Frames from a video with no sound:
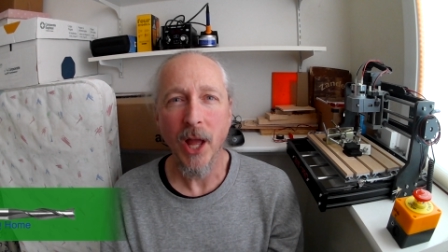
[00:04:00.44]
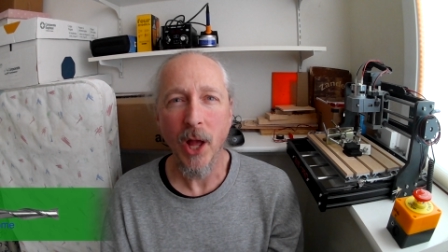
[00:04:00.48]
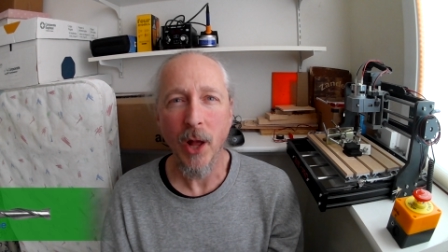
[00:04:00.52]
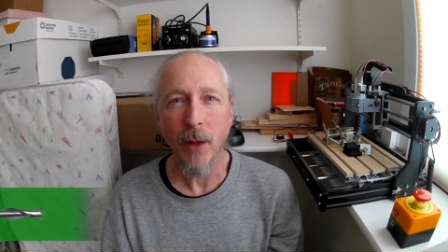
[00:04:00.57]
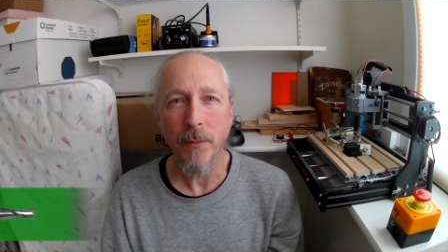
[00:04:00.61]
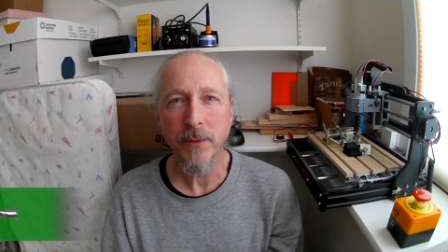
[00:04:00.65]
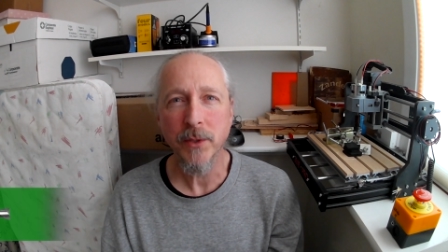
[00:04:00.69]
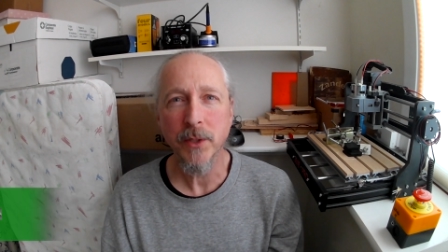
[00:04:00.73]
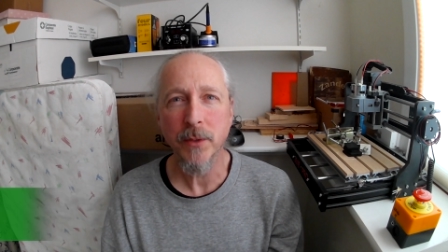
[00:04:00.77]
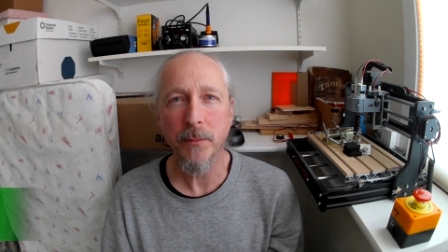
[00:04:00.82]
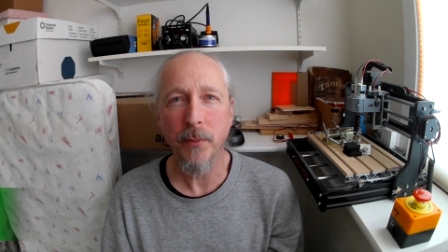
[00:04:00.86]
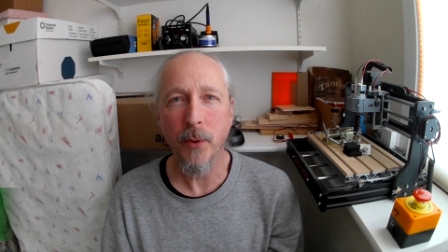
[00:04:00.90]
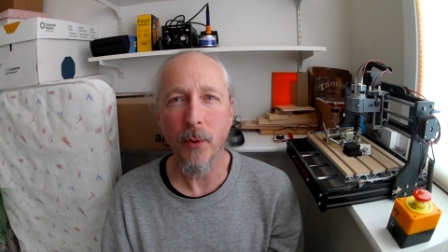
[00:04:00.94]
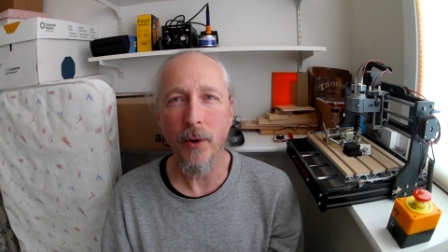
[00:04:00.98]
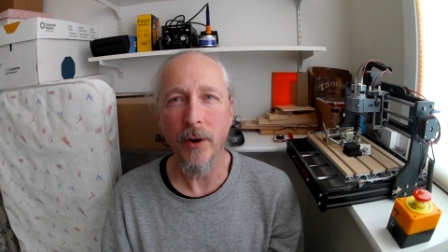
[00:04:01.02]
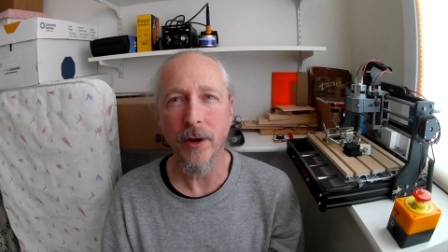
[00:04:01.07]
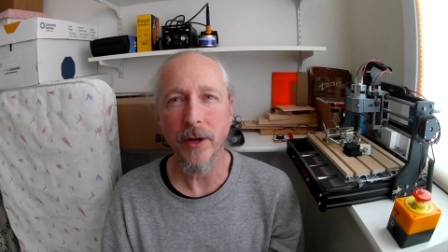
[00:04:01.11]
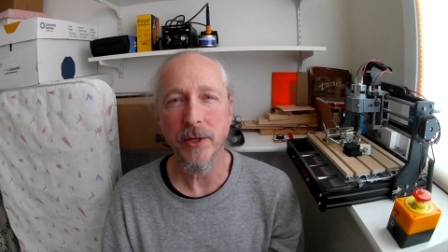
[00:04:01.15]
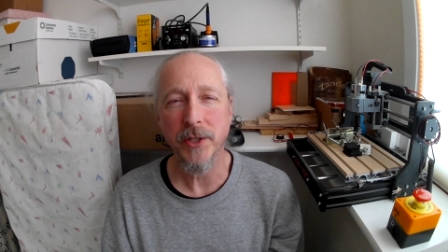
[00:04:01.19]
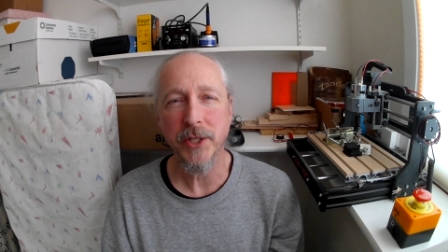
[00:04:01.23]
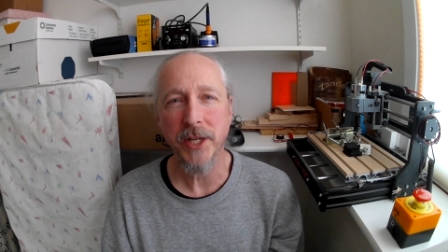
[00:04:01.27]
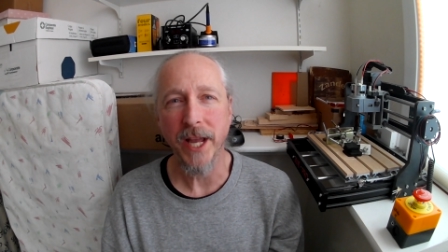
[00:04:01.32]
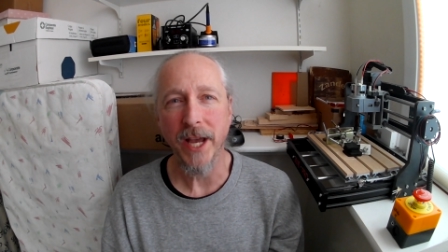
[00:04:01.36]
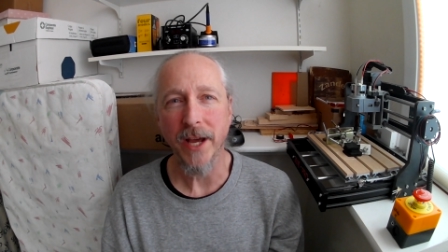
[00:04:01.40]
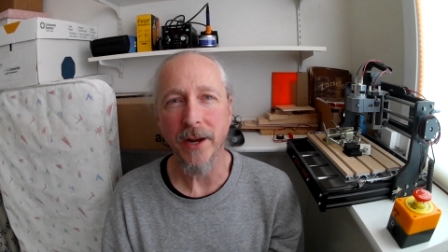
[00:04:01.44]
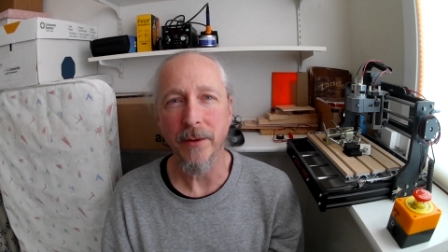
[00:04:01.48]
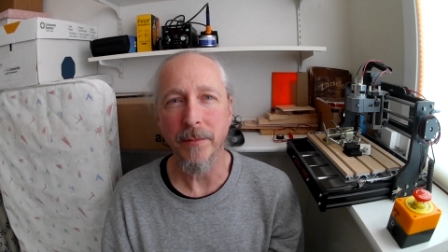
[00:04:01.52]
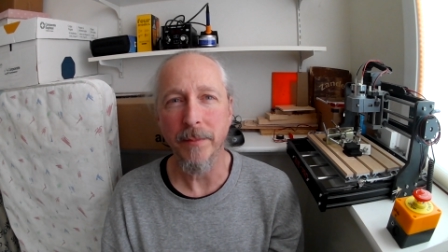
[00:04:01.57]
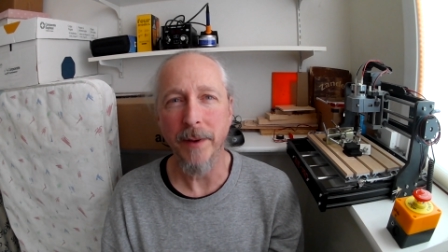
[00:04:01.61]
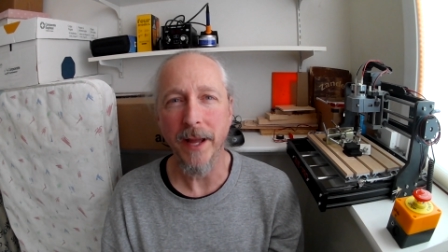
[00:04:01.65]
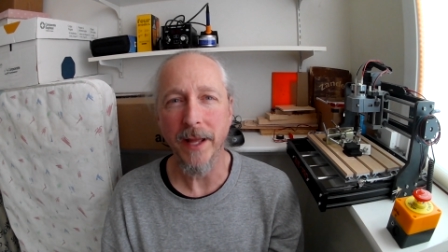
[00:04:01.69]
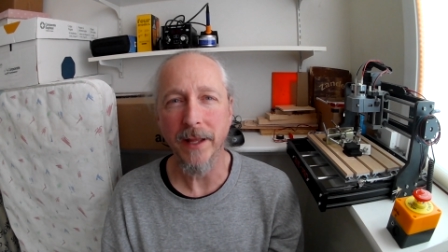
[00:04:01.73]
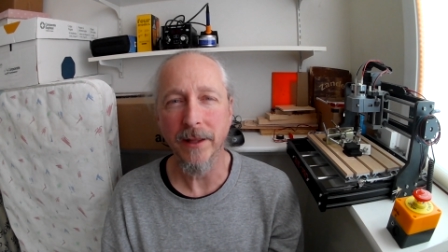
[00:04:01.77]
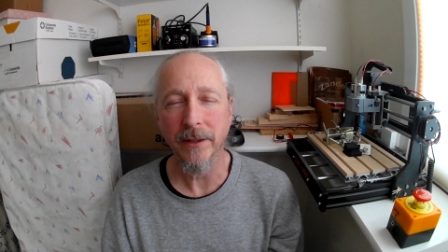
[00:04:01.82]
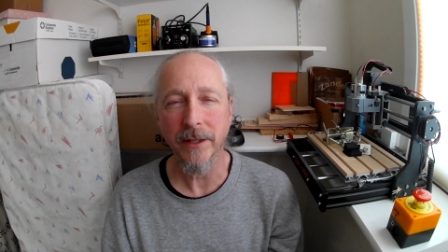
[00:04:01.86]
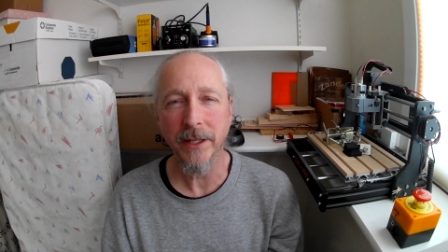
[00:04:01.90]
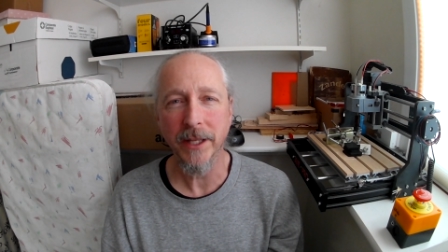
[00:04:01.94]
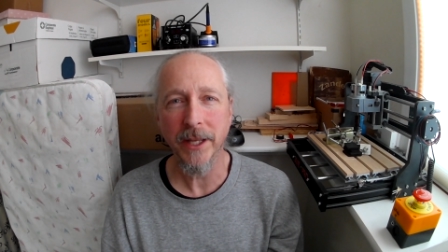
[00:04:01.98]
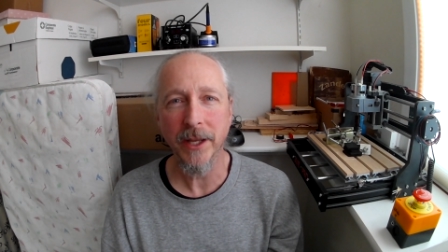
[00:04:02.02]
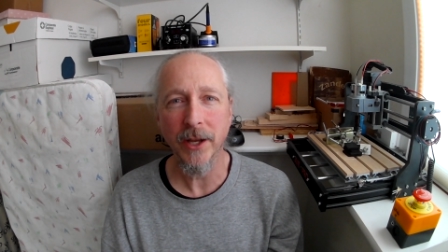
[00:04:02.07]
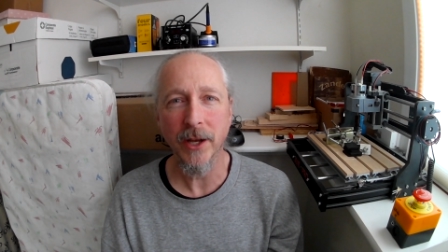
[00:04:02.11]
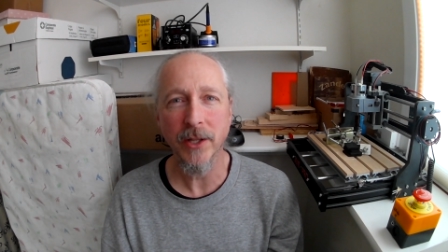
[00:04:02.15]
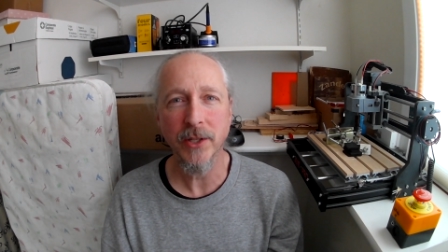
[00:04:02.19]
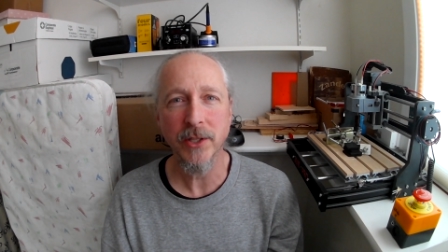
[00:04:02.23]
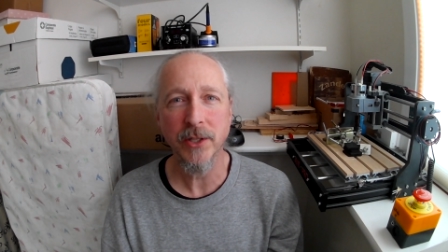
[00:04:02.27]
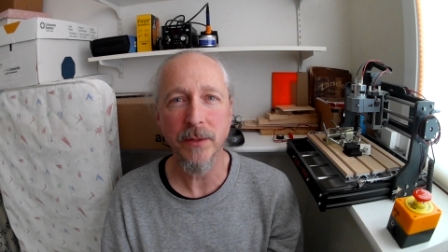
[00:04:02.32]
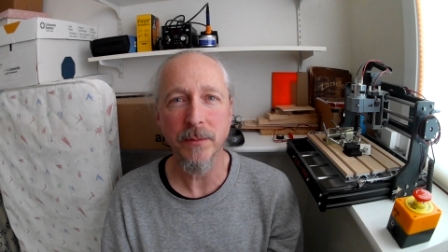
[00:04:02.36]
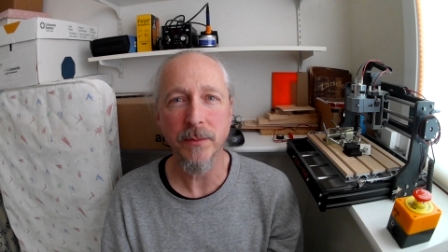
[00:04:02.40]
help support our channel by clicking
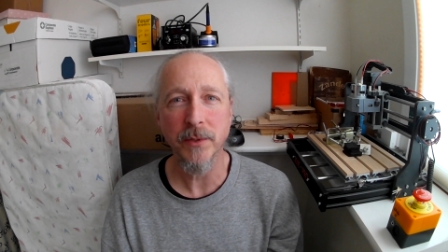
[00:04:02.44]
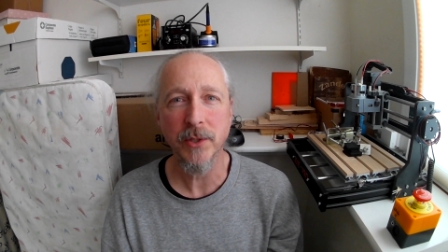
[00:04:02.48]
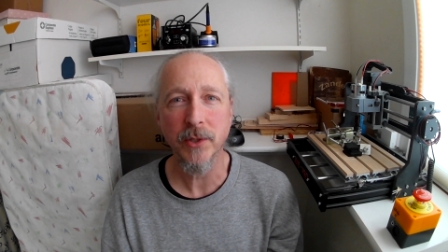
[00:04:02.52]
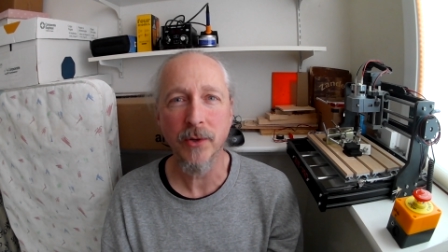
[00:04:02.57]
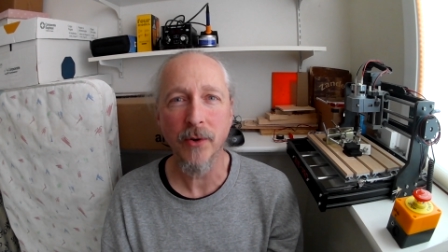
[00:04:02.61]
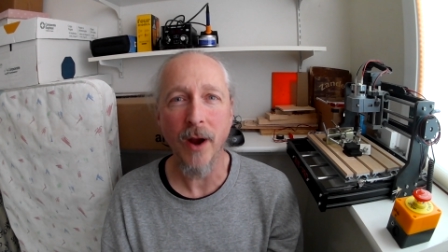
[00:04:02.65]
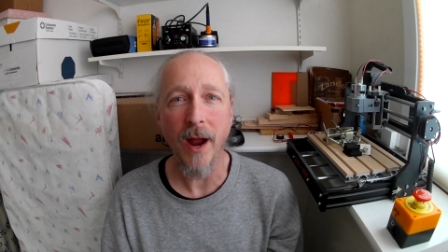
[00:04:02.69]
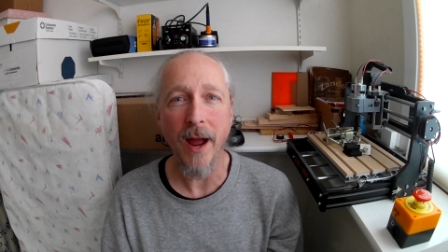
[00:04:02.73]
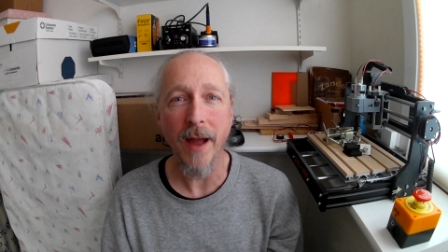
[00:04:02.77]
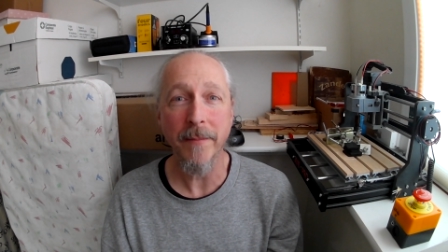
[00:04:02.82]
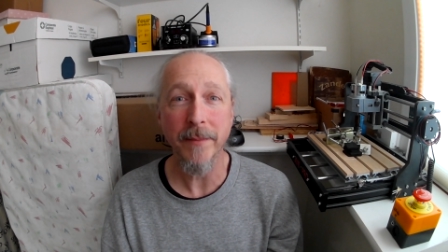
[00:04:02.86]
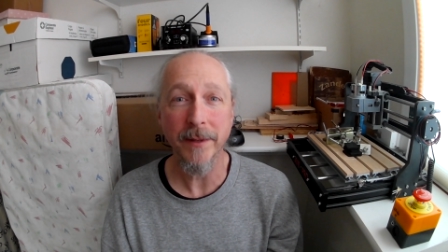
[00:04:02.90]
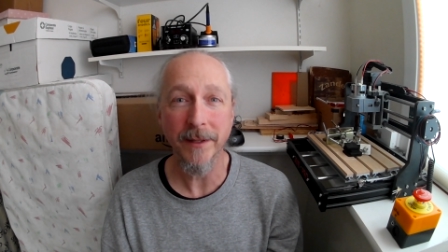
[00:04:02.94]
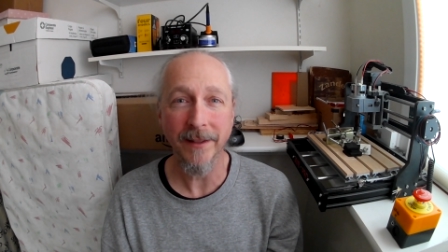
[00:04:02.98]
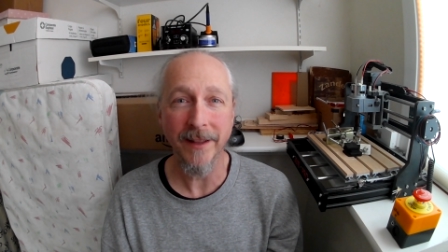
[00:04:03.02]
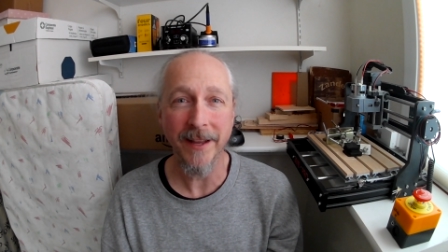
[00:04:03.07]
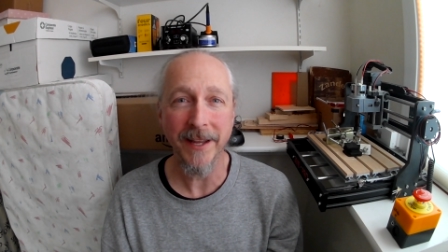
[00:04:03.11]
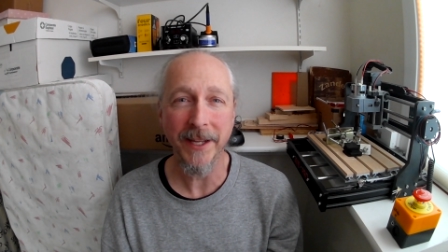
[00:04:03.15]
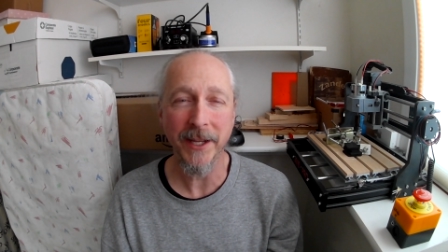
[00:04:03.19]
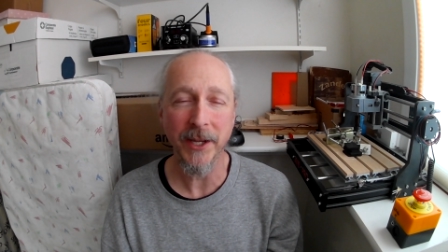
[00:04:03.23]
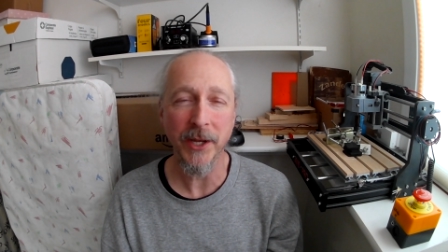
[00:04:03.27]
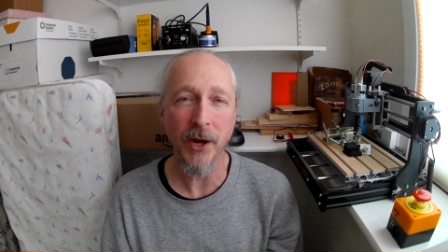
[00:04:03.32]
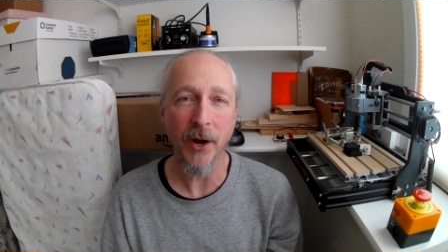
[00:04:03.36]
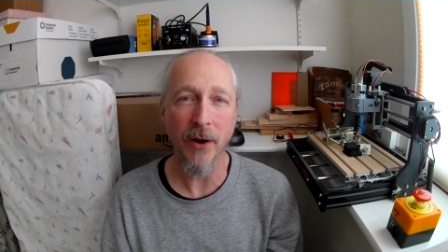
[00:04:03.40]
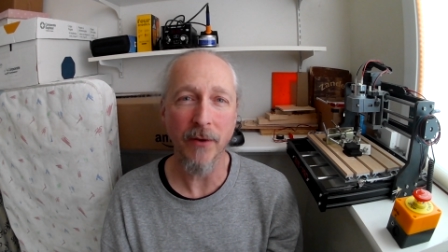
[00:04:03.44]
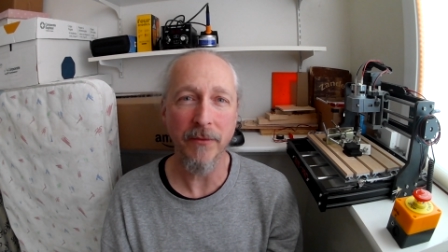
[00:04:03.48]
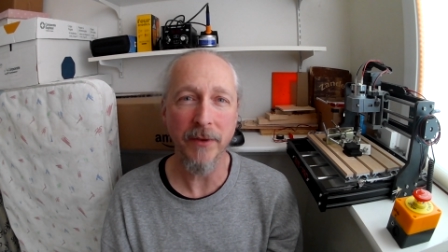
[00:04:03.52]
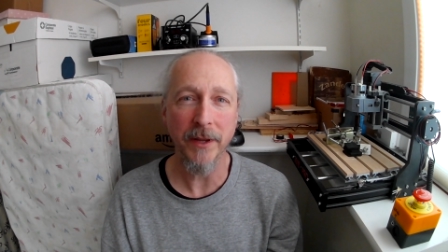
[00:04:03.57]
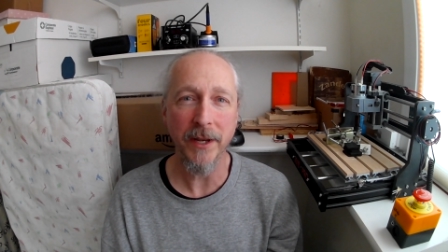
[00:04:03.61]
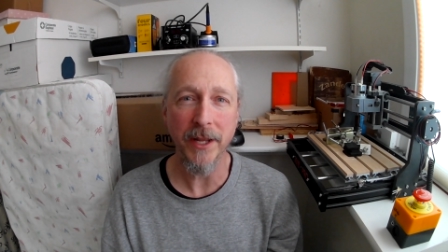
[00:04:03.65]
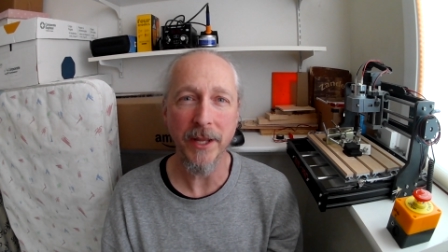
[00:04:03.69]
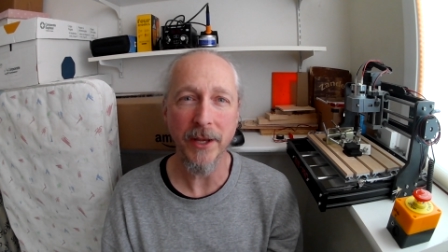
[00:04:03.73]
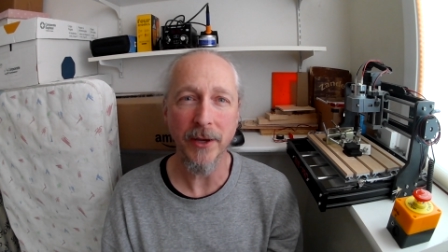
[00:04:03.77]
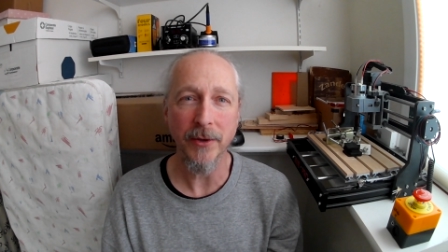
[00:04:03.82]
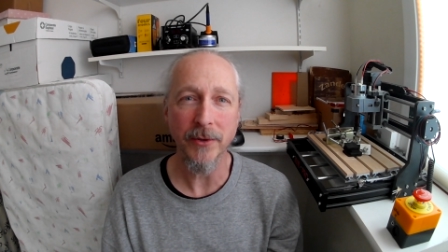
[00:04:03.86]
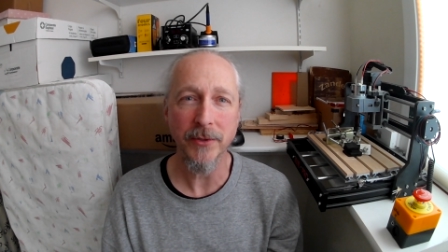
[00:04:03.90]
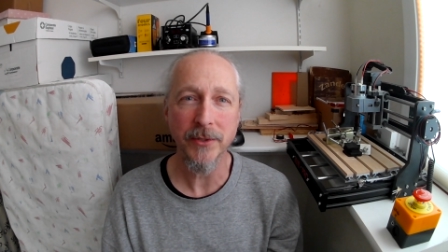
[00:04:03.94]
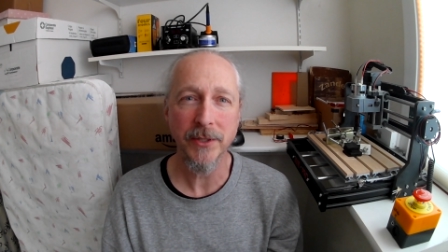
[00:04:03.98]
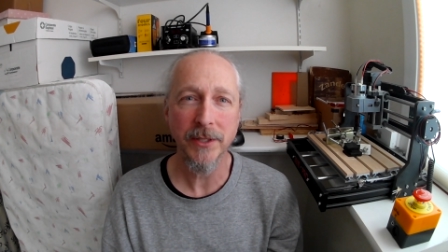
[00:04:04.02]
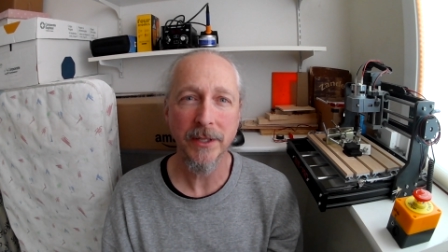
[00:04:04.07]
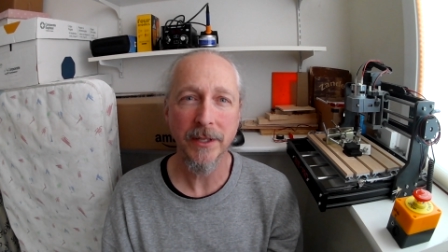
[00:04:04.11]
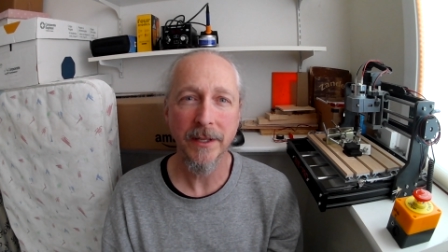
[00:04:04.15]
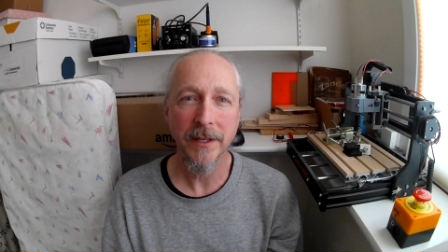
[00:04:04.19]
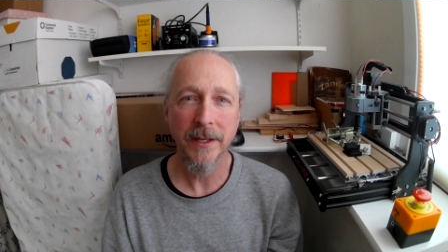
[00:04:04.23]
on subscribe and liking our videos.